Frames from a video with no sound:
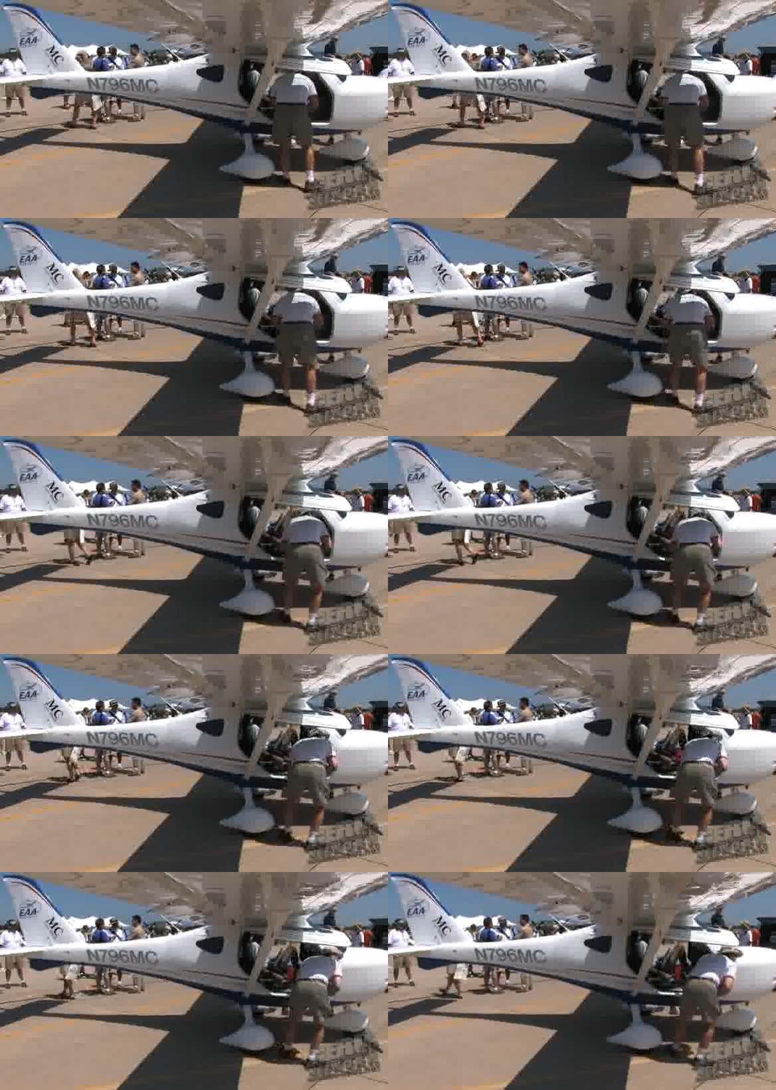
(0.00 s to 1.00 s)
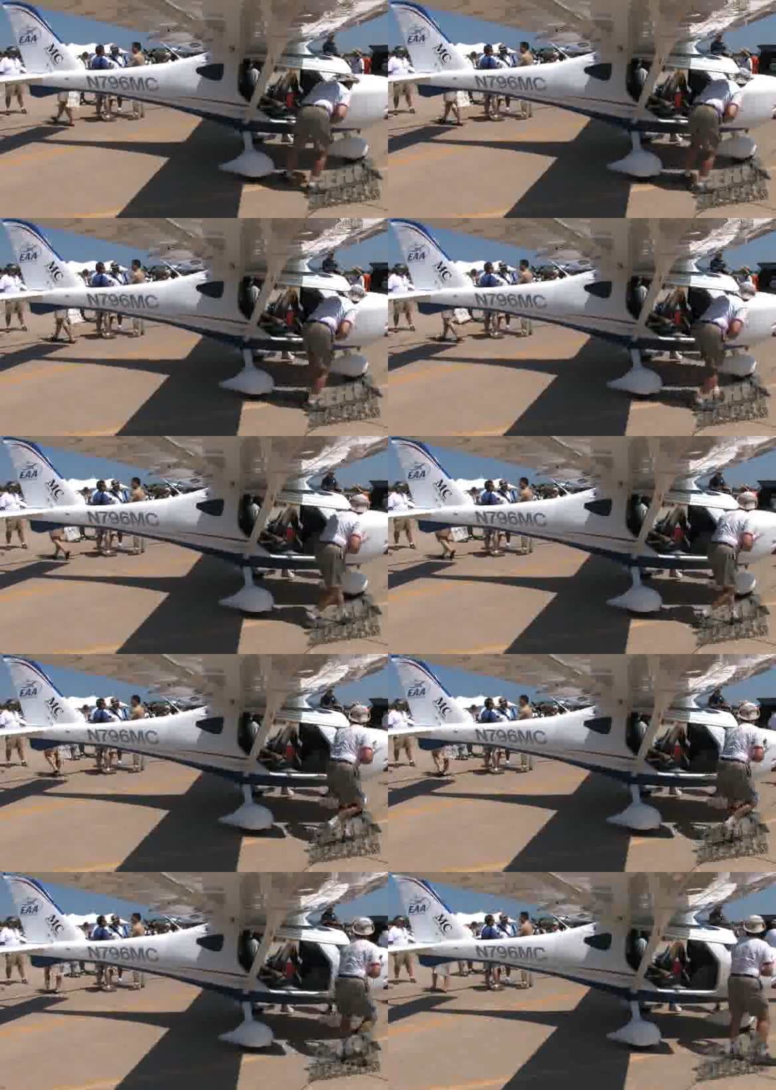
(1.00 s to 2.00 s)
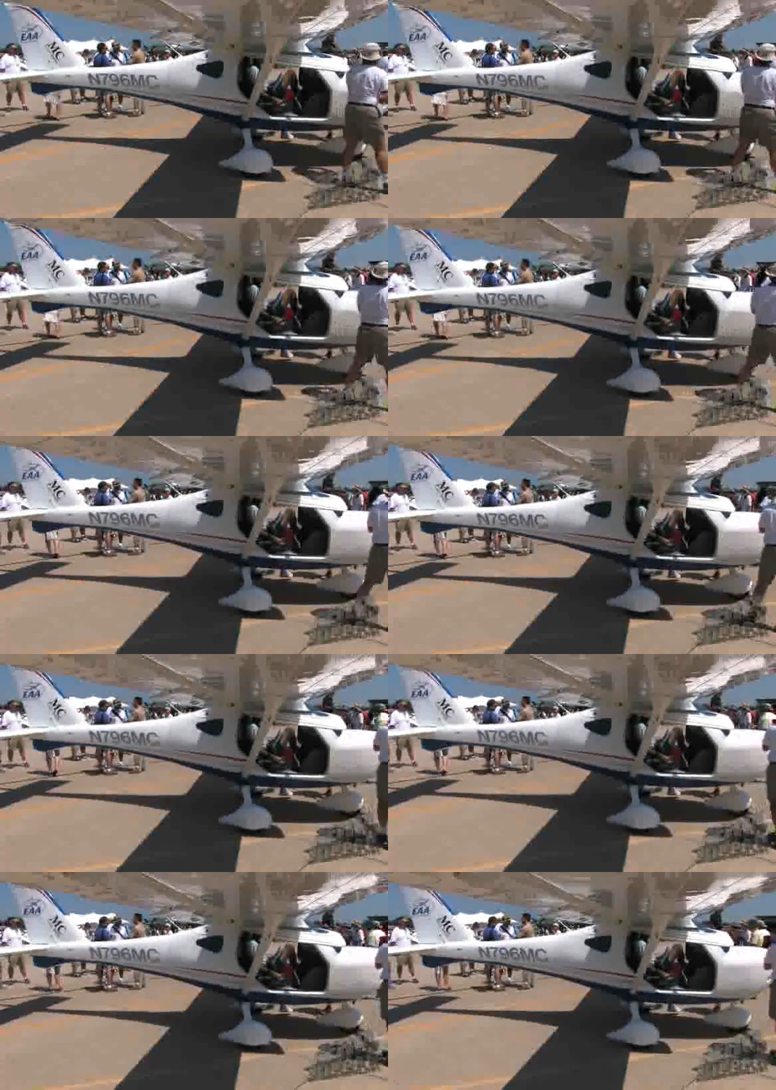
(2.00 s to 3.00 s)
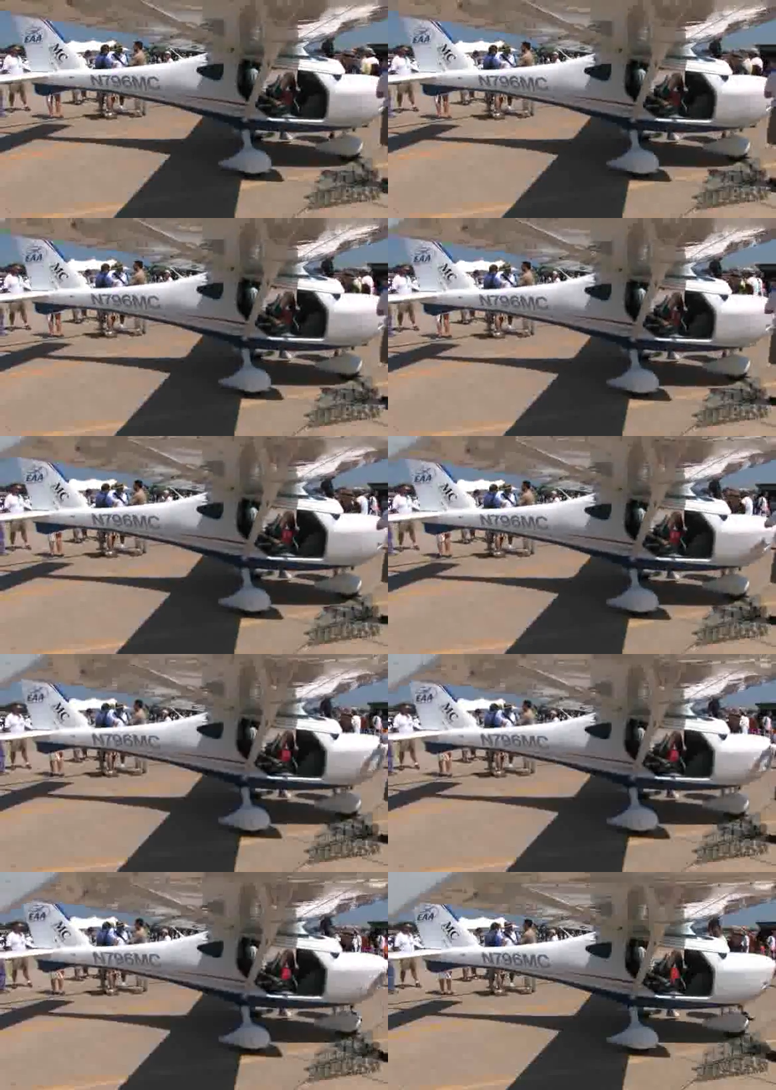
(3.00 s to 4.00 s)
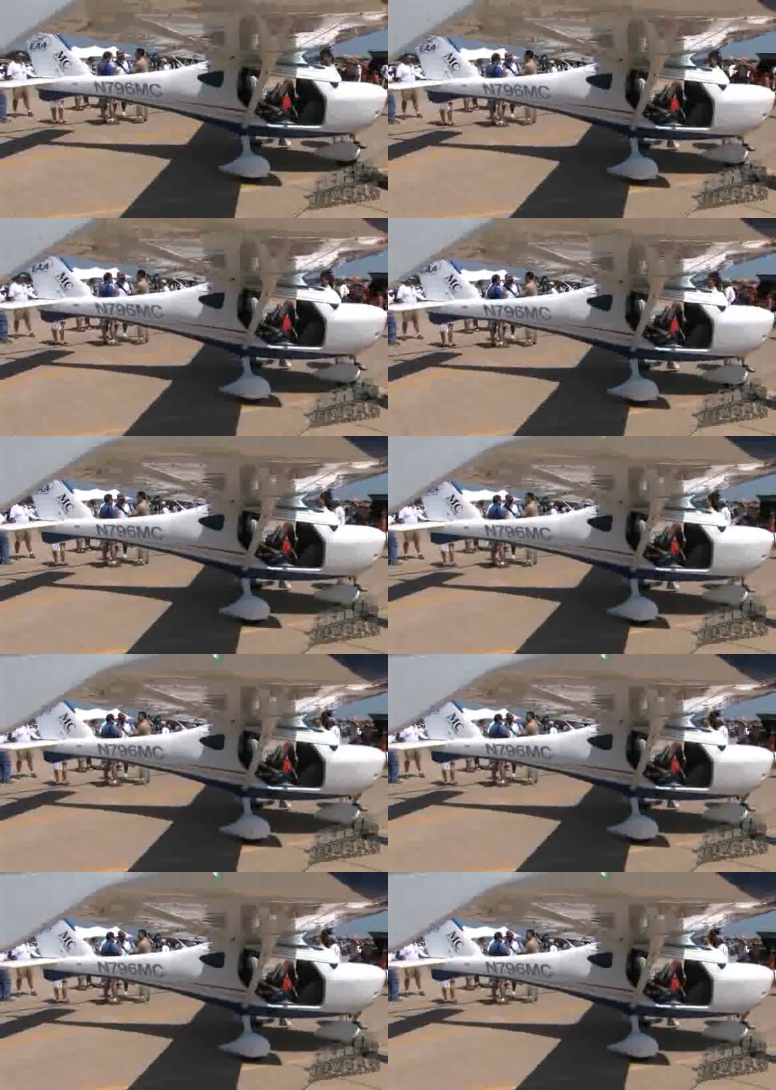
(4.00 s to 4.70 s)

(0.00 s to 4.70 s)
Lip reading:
No face is visible, so there are no lips to read.